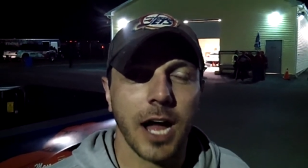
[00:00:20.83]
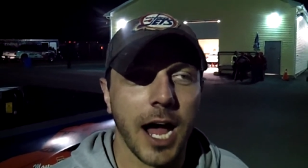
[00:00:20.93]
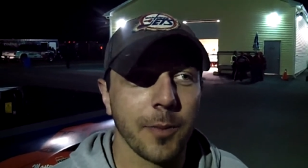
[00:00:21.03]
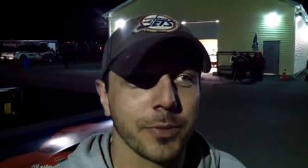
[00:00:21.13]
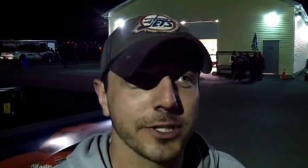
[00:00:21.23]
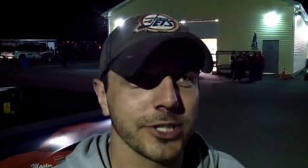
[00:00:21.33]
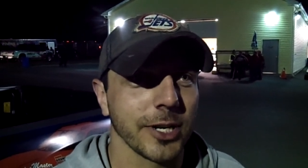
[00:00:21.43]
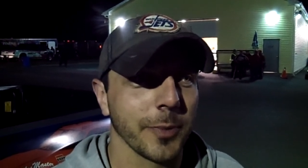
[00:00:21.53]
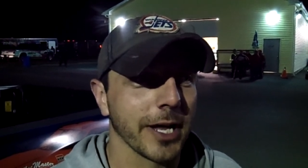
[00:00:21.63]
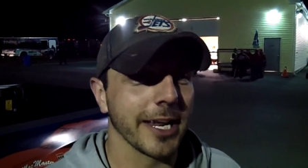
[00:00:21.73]
I ah,
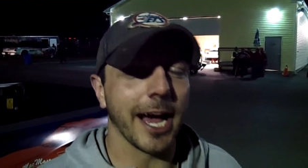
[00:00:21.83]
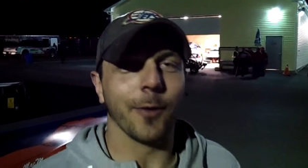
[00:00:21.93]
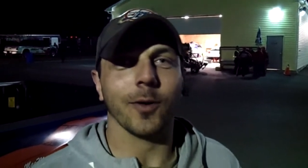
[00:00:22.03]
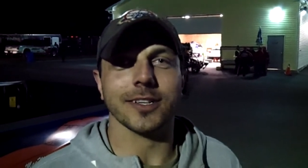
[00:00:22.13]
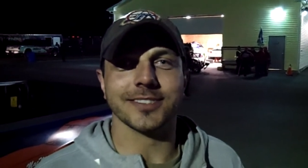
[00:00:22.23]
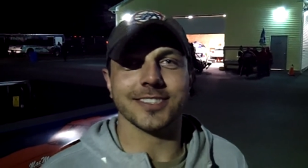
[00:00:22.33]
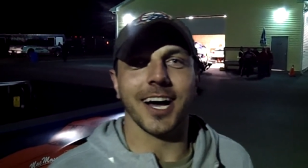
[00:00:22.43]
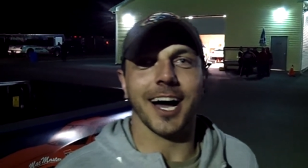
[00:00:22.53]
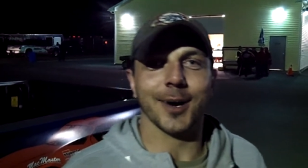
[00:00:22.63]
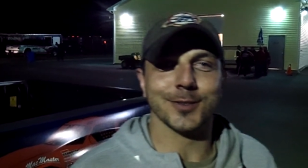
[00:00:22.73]
appreciate it, man. Yeah, it was
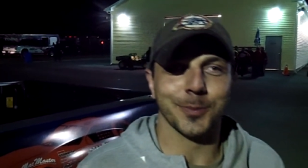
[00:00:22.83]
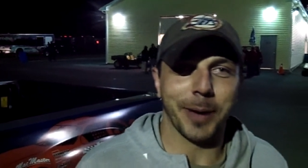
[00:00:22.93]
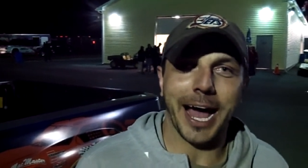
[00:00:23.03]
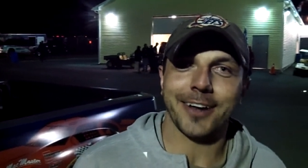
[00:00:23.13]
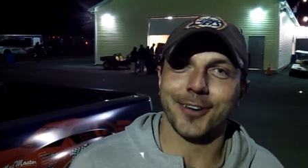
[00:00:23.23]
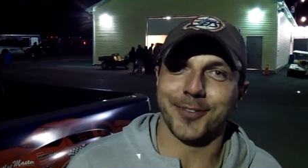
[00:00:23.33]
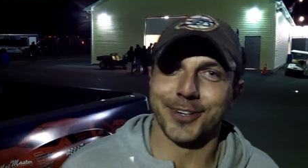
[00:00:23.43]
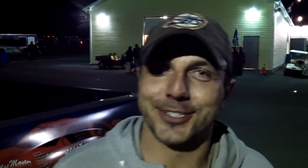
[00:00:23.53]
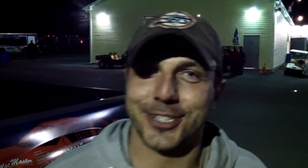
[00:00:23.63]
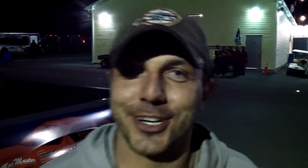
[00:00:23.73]
uh, it was a battle
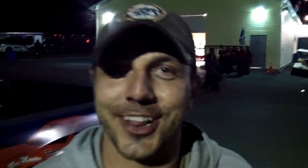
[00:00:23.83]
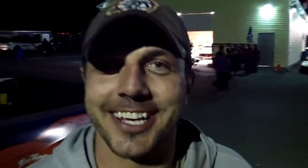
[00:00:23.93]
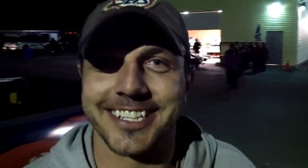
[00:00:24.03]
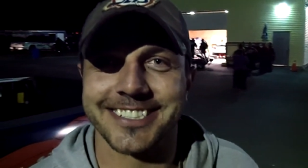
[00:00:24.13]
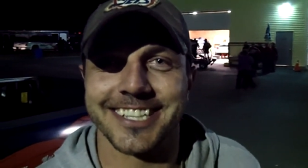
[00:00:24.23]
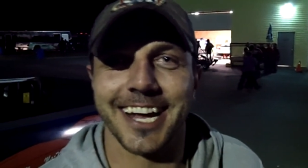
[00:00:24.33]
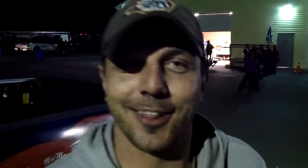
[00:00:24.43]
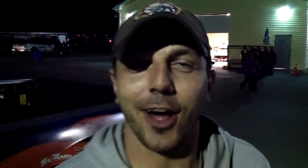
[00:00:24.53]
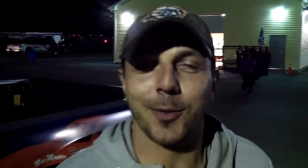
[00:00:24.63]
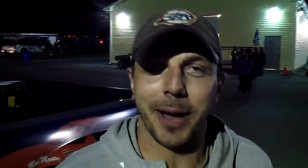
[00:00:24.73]
for sure. Like you
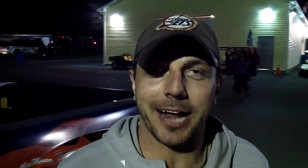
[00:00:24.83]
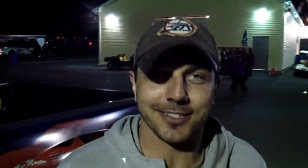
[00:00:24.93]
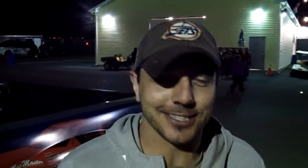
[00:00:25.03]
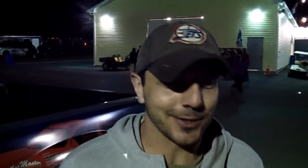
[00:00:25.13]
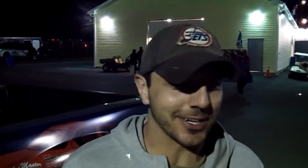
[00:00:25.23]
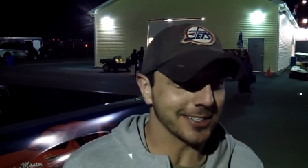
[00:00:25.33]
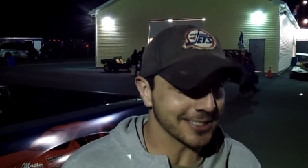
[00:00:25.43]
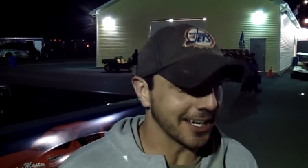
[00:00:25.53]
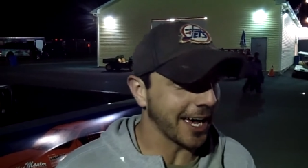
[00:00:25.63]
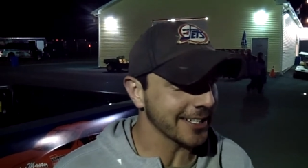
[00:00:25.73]
said, a lot of battles out there
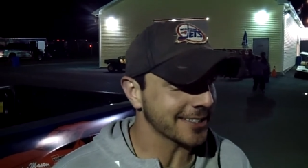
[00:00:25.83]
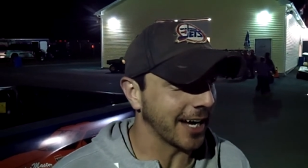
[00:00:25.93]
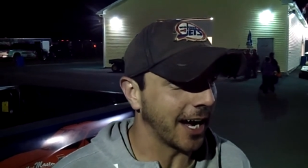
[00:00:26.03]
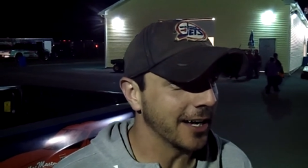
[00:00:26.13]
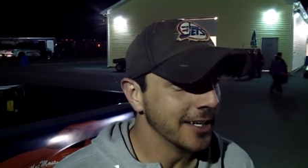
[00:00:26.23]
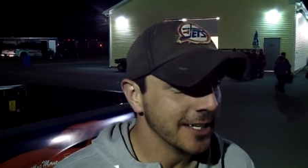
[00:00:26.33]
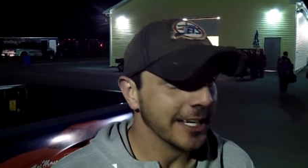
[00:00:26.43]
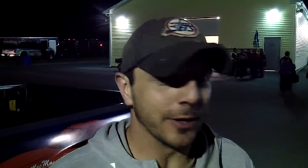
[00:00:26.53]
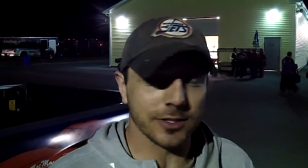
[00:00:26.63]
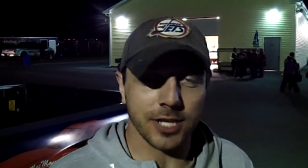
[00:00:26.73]
tonight. Uh,
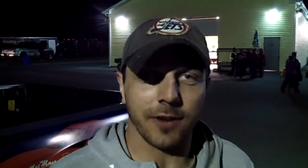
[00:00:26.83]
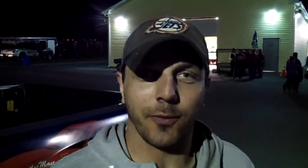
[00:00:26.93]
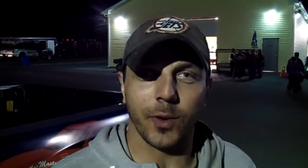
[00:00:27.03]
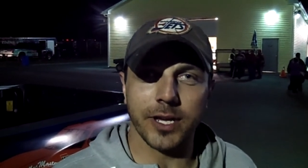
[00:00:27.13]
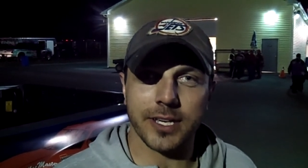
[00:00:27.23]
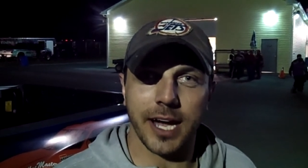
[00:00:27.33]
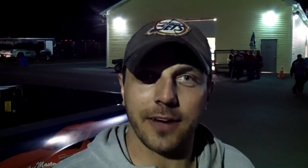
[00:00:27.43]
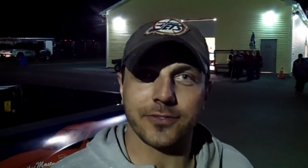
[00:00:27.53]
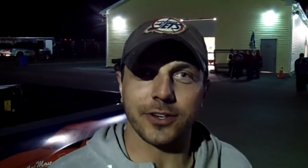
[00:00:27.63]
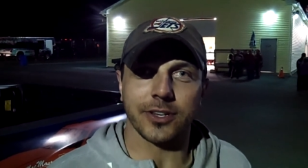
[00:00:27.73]
it was a tough week
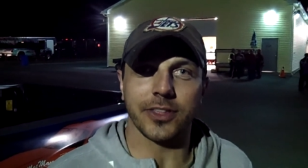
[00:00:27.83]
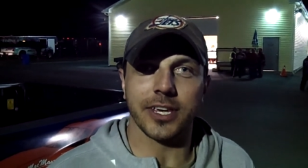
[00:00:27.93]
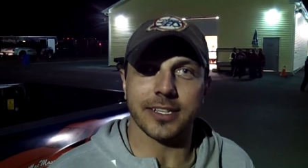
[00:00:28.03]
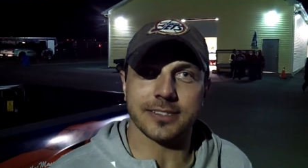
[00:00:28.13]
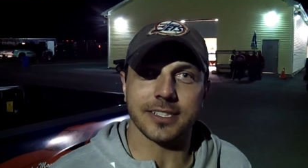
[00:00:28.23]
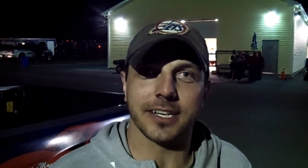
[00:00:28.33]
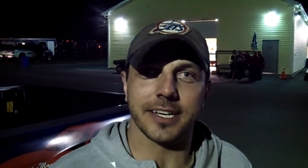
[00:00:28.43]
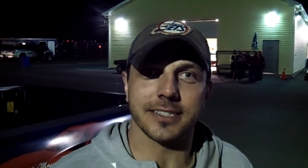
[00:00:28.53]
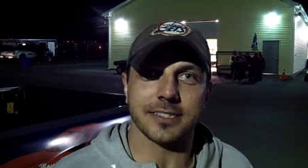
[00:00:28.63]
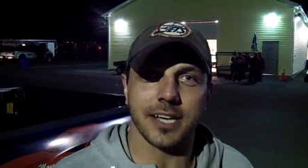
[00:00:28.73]
after the
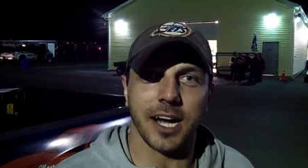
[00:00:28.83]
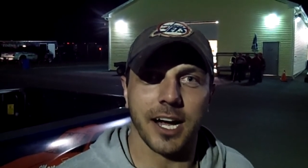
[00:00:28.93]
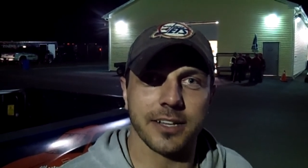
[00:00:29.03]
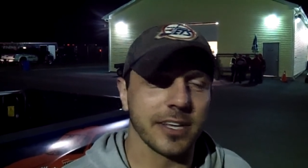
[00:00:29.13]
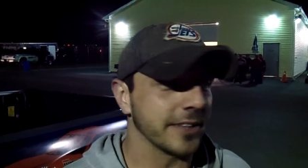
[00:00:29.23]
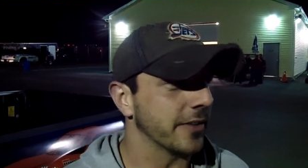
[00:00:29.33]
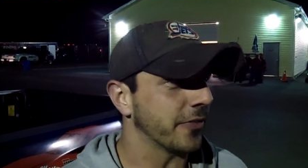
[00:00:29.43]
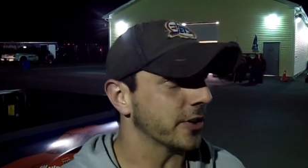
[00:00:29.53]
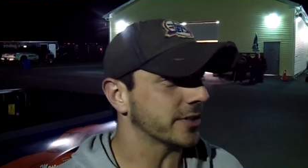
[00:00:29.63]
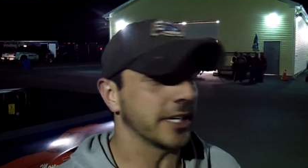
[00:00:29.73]
incident uh, in
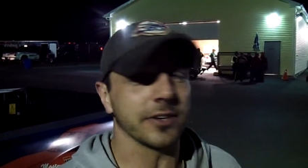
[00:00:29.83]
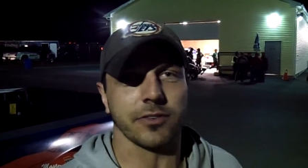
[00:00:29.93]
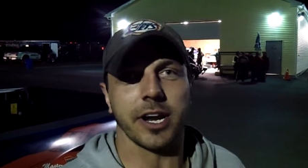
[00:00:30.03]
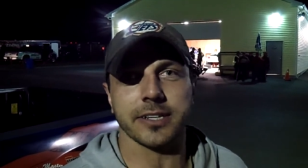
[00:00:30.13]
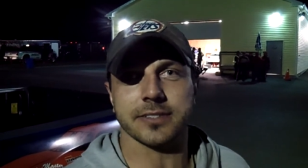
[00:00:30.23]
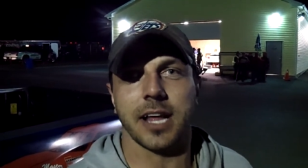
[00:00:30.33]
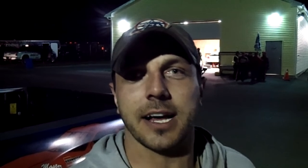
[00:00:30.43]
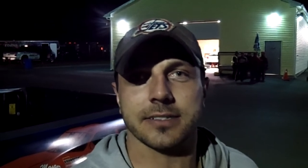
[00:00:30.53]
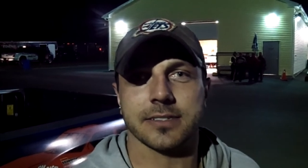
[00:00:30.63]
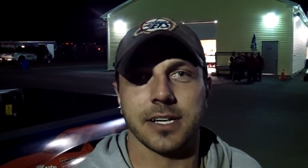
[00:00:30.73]
the first heat race
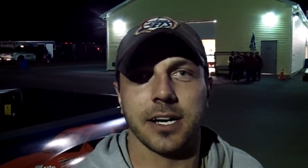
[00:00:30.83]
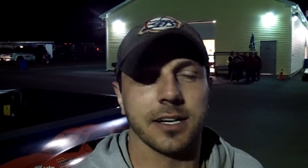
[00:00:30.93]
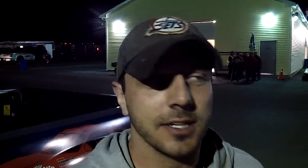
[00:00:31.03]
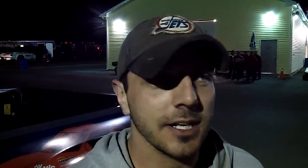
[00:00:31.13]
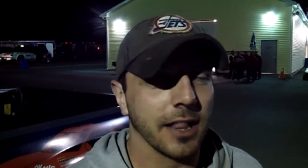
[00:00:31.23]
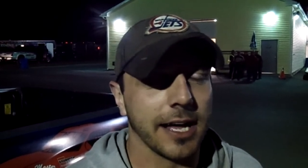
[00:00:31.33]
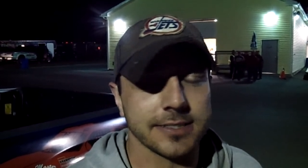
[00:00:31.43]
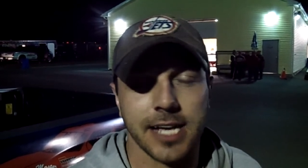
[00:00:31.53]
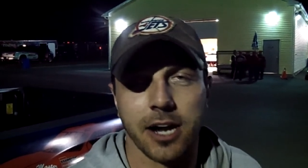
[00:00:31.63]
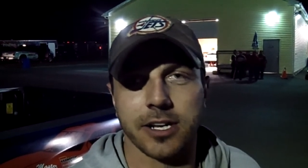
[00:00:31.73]
last uh,
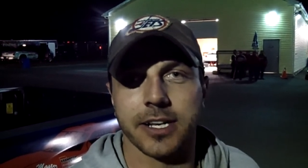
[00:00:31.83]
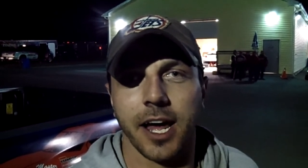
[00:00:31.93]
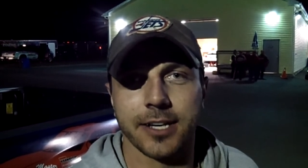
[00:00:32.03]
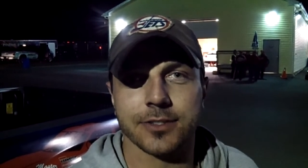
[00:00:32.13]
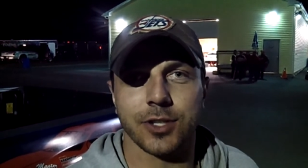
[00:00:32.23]
last Saturday night.